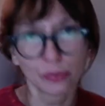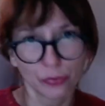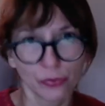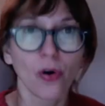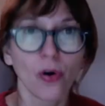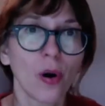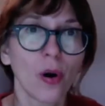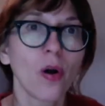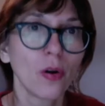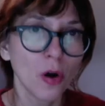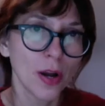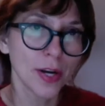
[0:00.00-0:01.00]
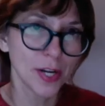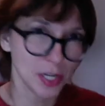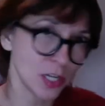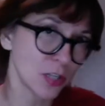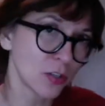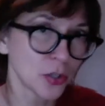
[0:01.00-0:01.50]
for going
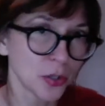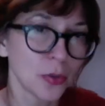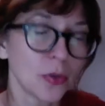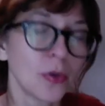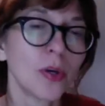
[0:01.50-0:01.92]
into